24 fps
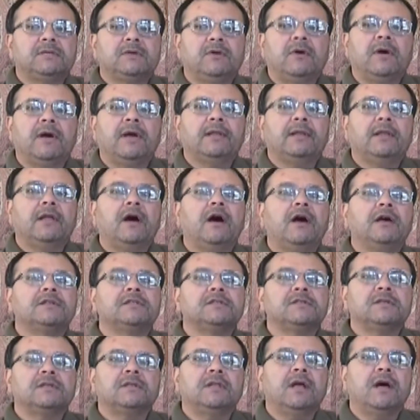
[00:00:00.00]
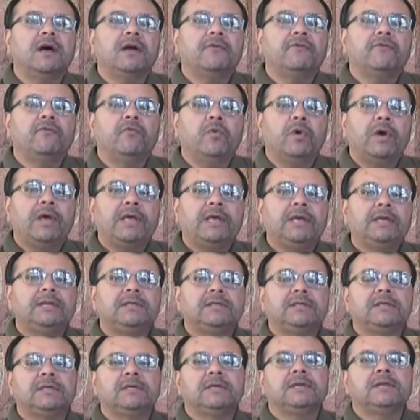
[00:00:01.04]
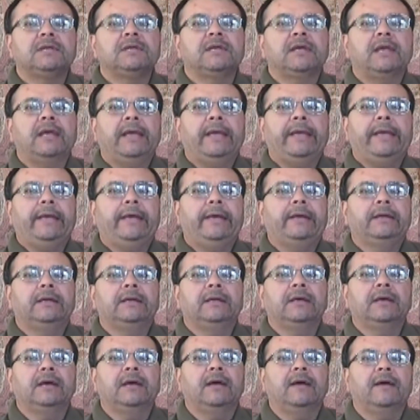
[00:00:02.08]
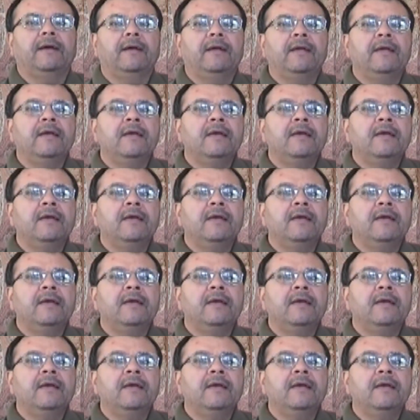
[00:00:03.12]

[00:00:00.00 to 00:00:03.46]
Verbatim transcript: So I lost a lot of weight and uh,